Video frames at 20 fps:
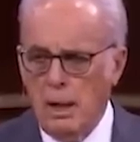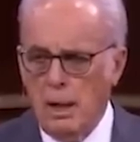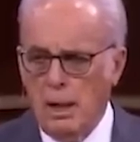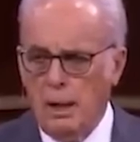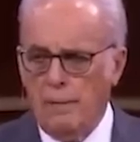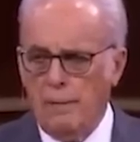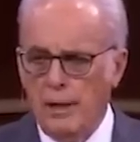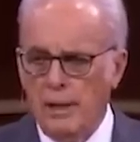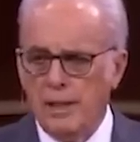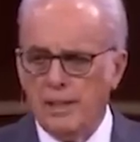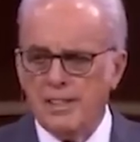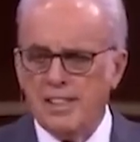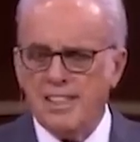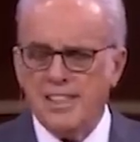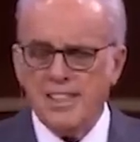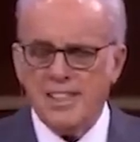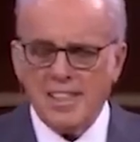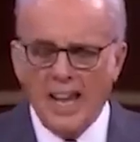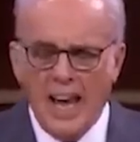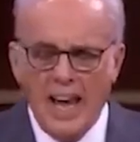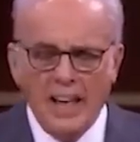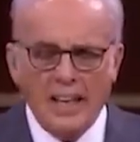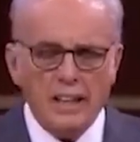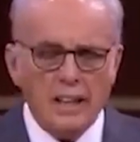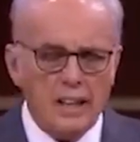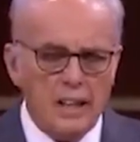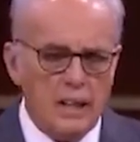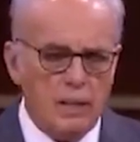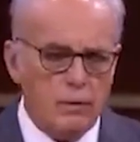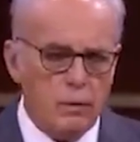and the
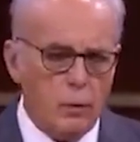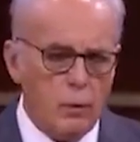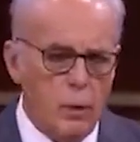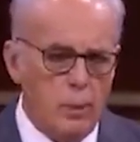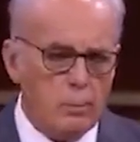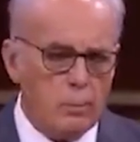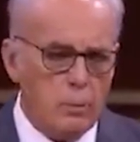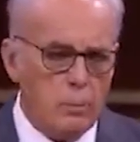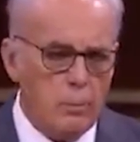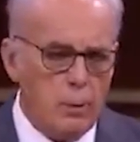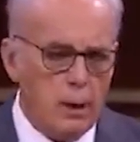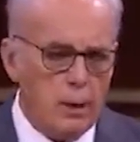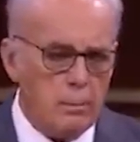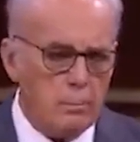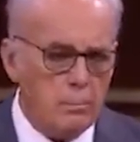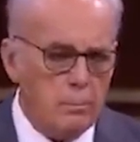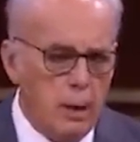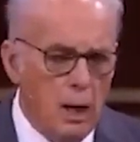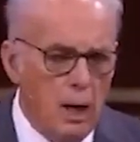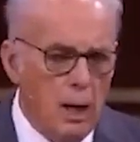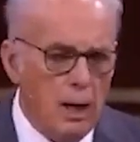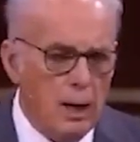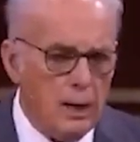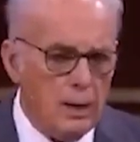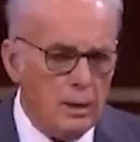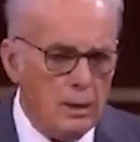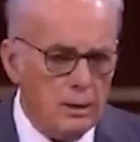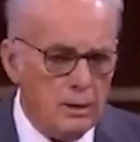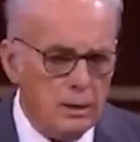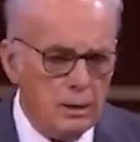insanity of a reprobate
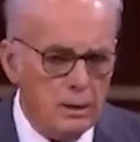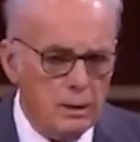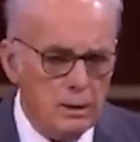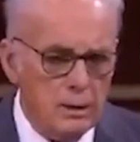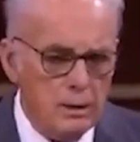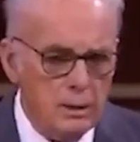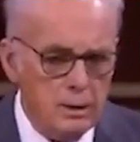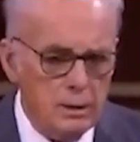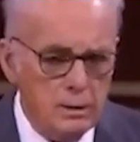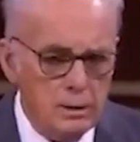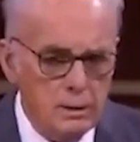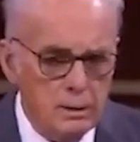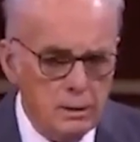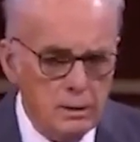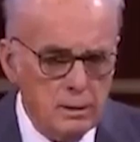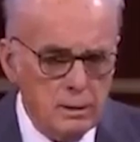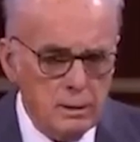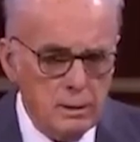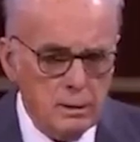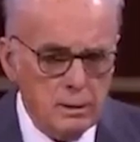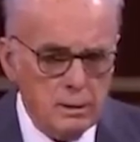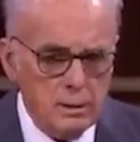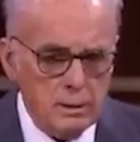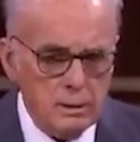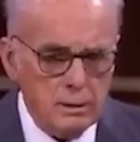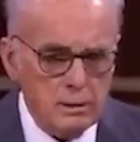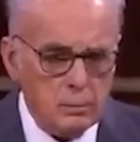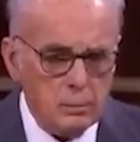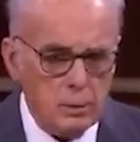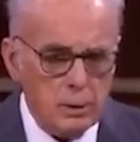mind,
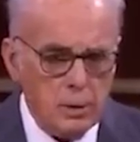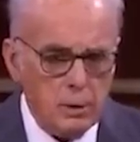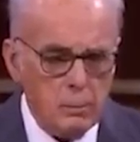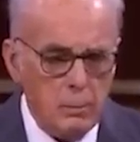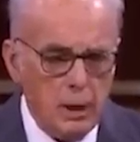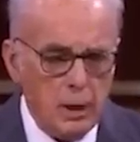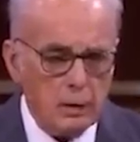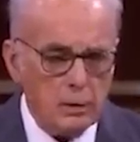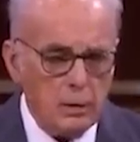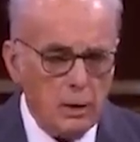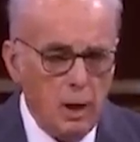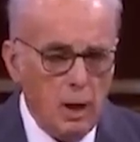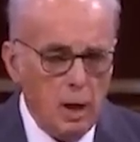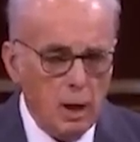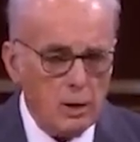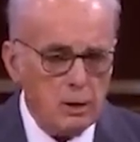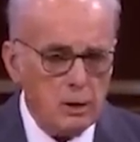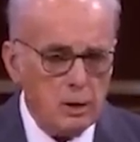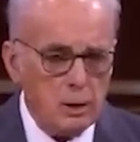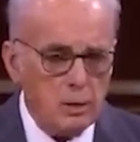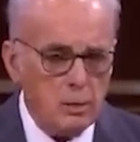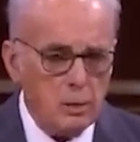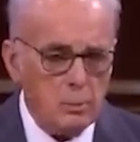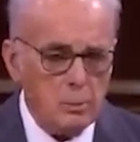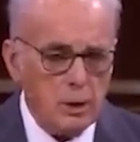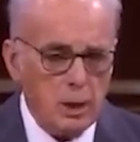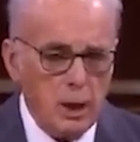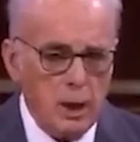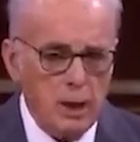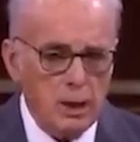where they make laws to
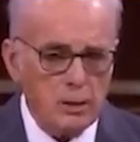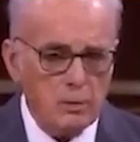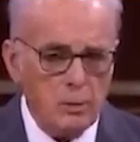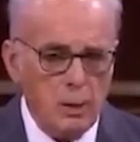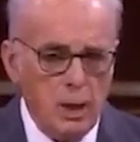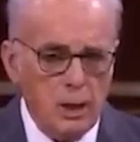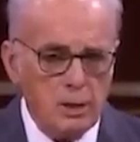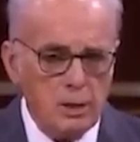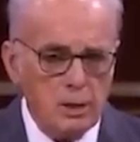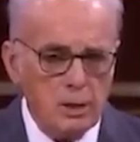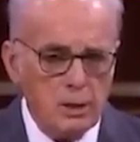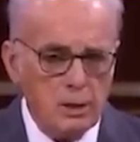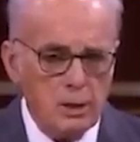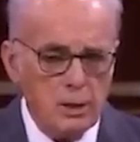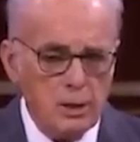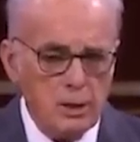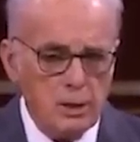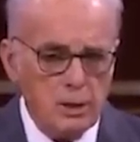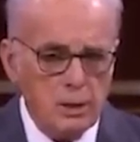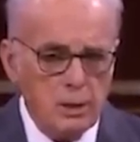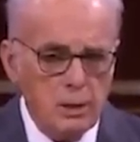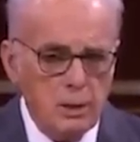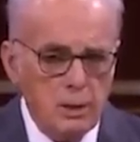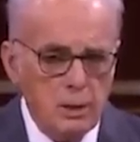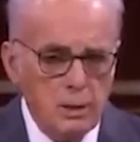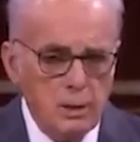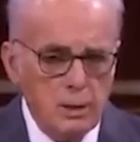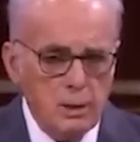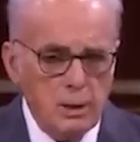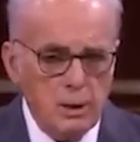criminalize righteousness
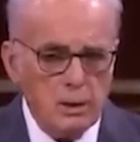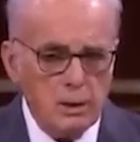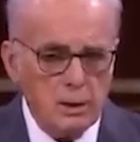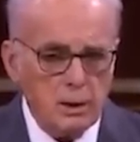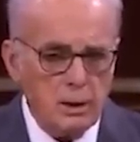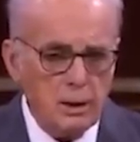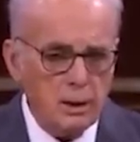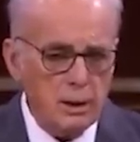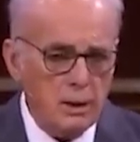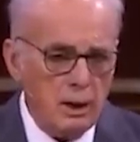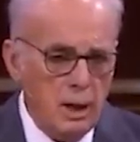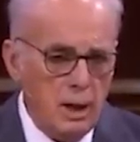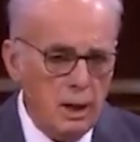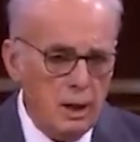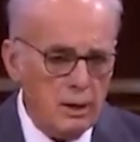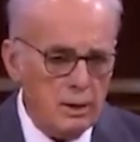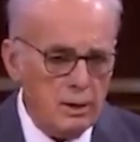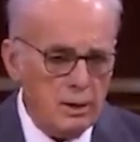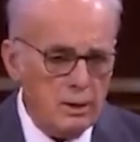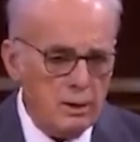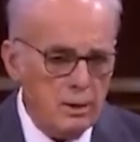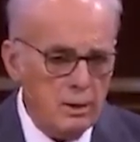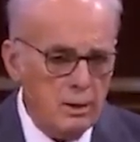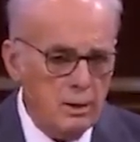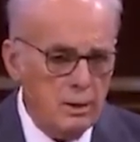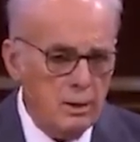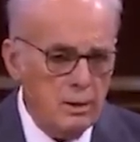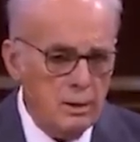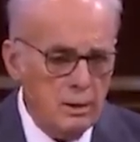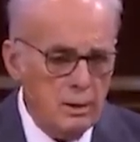and to legalize
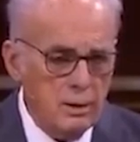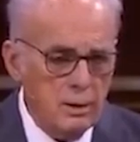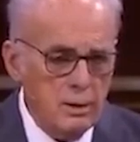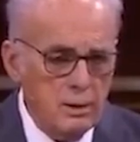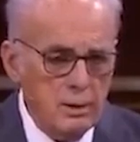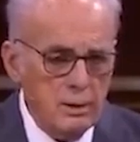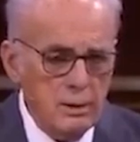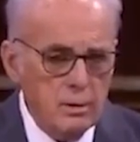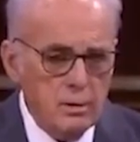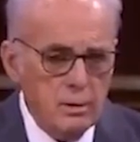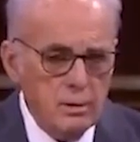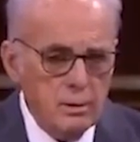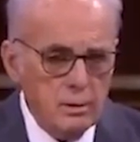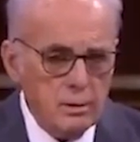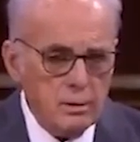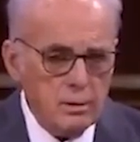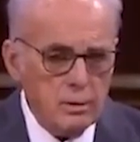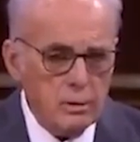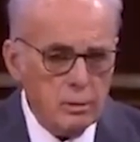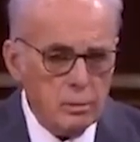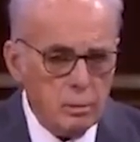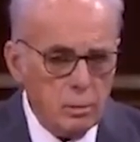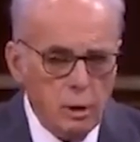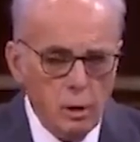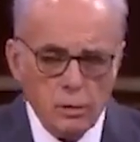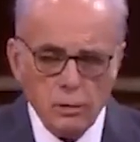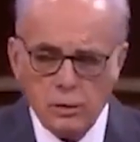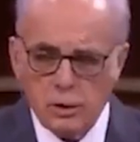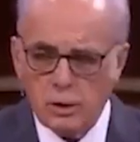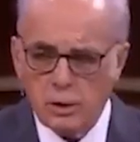
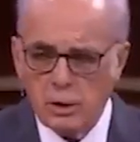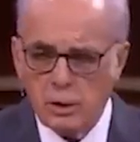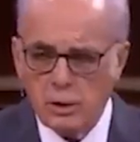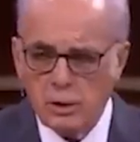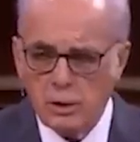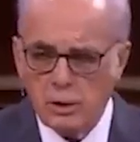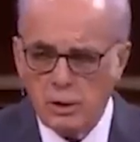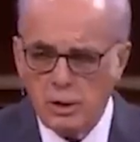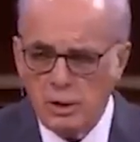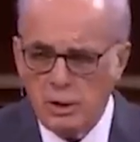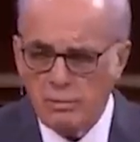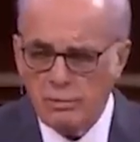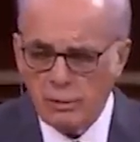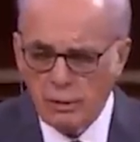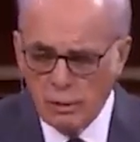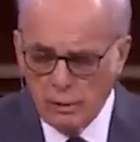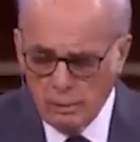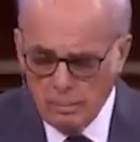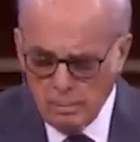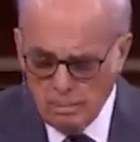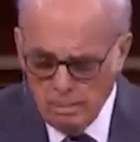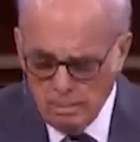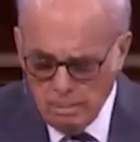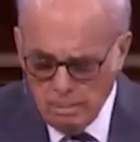gross evil,